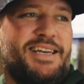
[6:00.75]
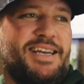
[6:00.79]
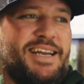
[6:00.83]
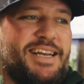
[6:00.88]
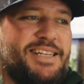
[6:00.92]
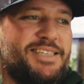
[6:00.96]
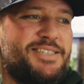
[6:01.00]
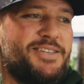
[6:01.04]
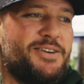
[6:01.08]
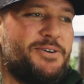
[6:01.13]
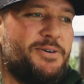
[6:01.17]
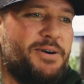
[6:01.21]

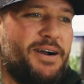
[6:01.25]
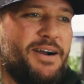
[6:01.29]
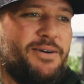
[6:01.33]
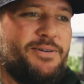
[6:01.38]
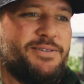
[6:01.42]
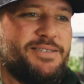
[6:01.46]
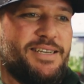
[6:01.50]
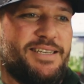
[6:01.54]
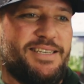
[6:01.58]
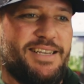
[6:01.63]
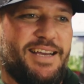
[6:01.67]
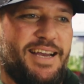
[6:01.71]
And so I
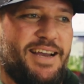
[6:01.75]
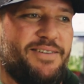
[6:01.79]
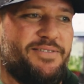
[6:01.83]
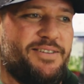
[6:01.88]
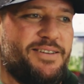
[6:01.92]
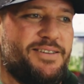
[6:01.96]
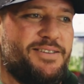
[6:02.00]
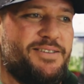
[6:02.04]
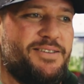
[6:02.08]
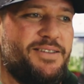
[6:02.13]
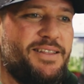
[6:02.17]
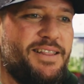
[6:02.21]
always like to have
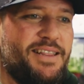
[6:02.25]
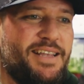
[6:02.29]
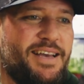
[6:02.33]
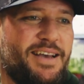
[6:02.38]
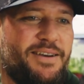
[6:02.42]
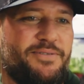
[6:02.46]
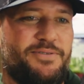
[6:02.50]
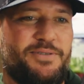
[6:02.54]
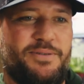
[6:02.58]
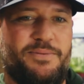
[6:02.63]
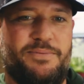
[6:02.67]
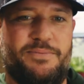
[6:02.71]
it to the
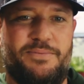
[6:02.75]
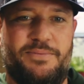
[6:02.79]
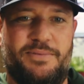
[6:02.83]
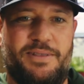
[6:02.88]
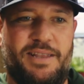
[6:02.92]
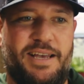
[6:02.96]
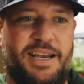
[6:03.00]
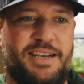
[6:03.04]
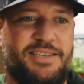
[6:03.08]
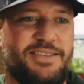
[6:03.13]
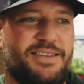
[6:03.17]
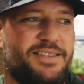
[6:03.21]
left,
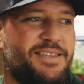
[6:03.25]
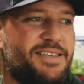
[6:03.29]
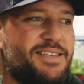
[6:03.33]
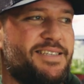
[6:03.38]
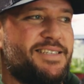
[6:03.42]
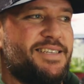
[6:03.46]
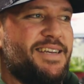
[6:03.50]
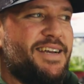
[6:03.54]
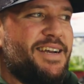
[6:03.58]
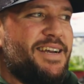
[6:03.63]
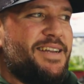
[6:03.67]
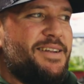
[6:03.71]
legs on this
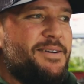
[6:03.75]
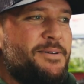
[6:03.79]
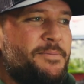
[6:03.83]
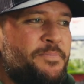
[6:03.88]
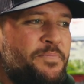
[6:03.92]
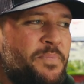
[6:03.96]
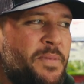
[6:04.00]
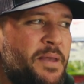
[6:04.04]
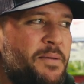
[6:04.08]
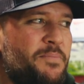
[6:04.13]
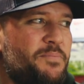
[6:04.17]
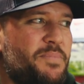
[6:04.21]
side,
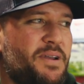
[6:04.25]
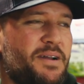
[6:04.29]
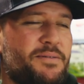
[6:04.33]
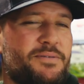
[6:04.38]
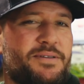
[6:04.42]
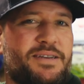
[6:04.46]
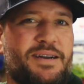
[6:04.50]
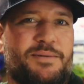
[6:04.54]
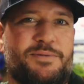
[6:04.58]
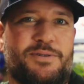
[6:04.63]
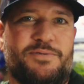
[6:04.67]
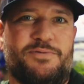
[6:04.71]
be able
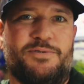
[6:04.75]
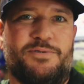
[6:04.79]
to come to